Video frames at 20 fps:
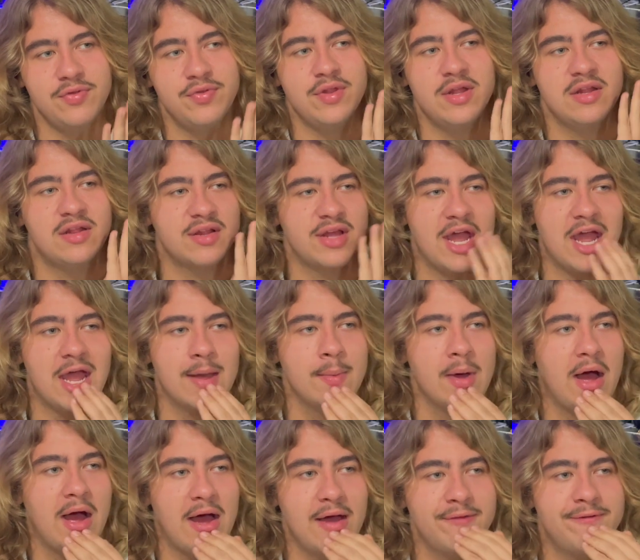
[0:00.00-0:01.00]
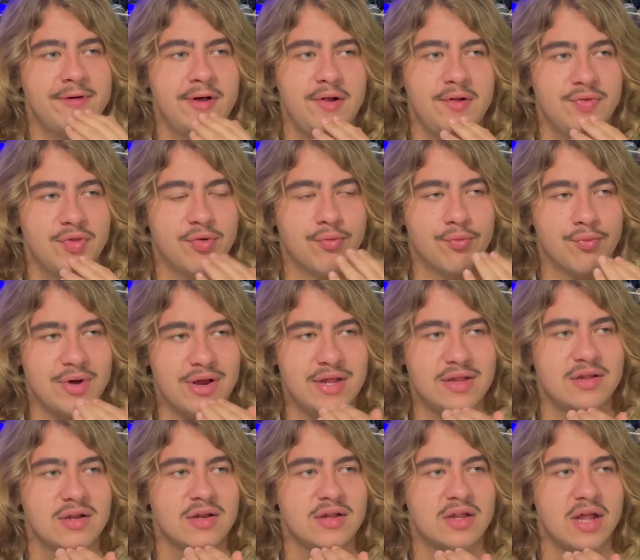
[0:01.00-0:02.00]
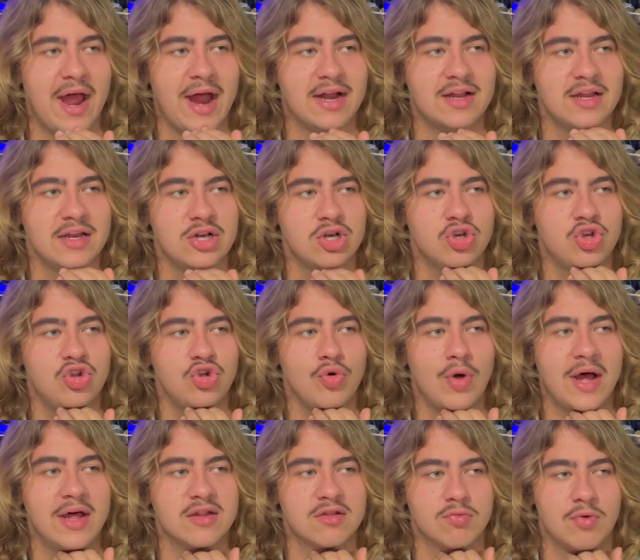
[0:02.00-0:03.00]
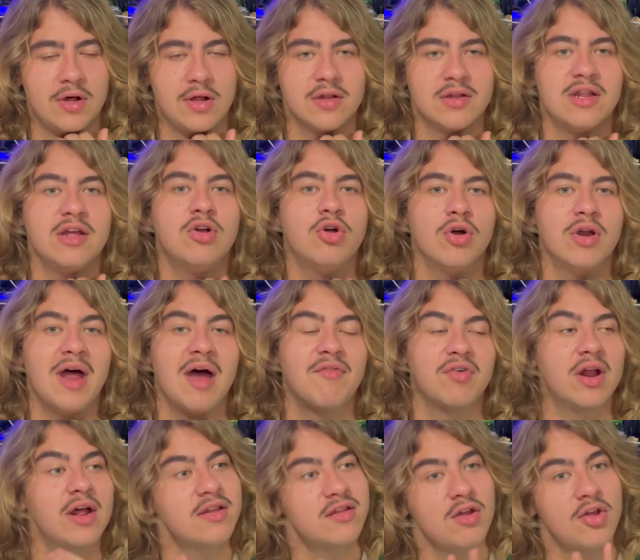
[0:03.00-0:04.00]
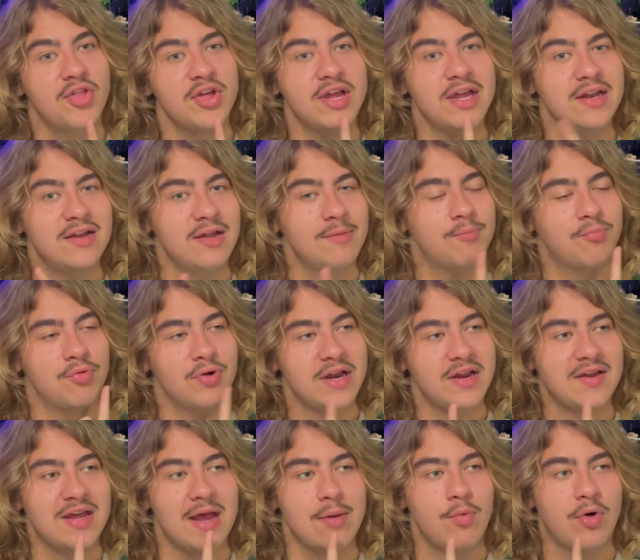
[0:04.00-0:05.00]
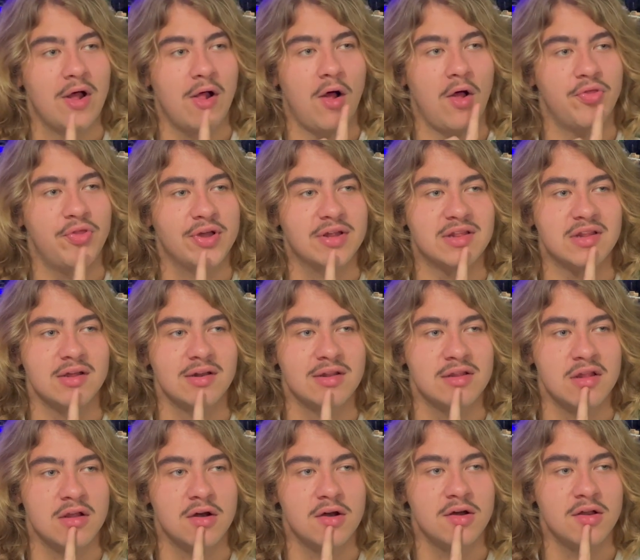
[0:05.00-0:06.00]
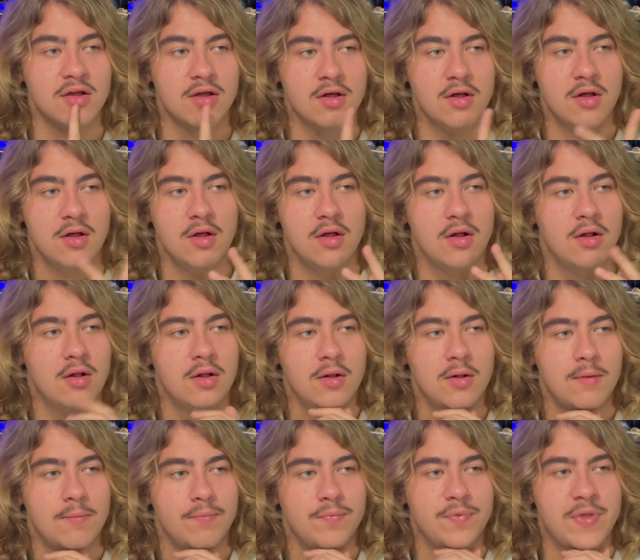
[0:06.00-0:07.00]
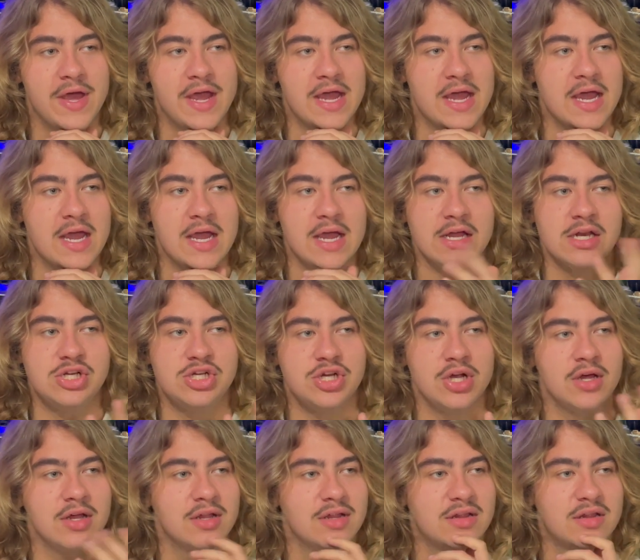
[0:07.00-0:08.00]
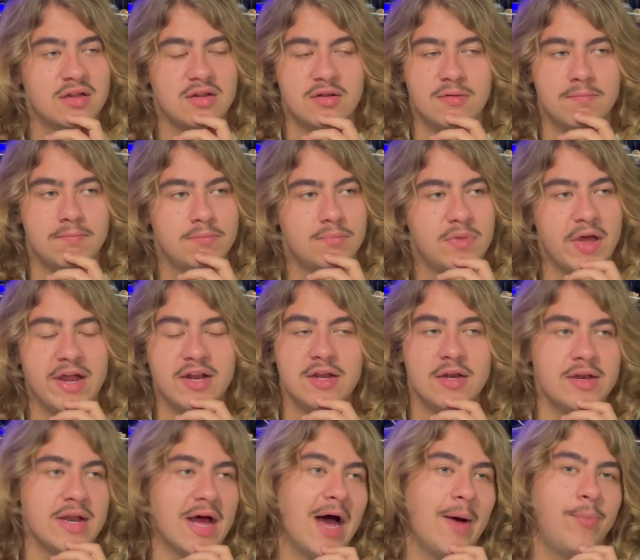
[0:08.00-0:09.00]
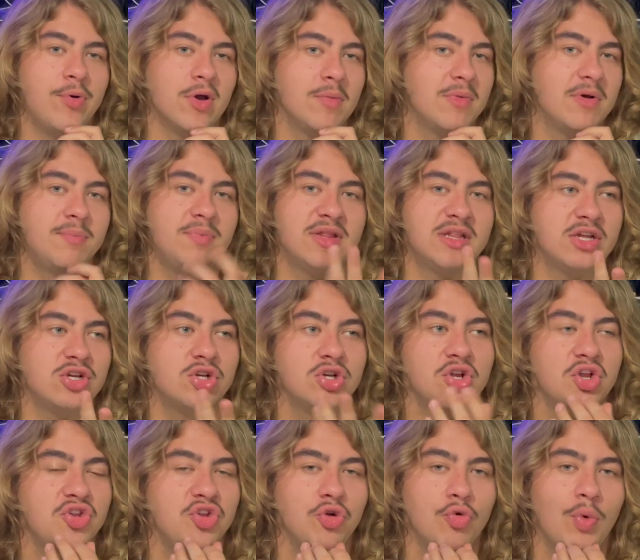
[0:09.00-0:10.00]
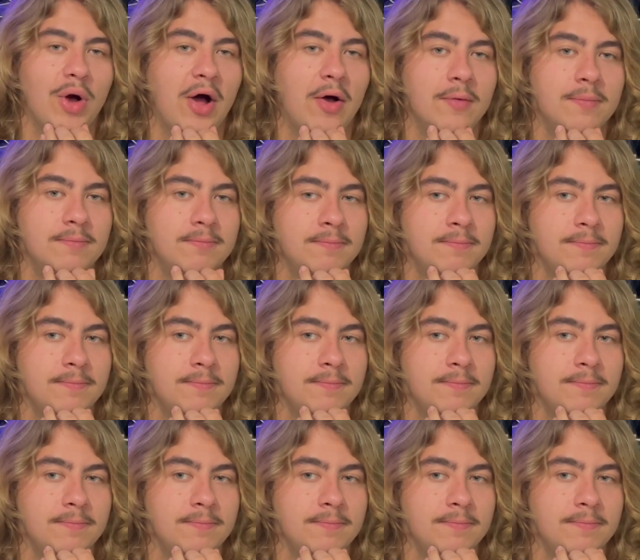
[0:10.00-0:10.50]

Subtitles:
in this game, I felt the reason Zach didn't do as well as he could have. And I still think he did pretty damn well, all things considered. They did not put him in a position to do well.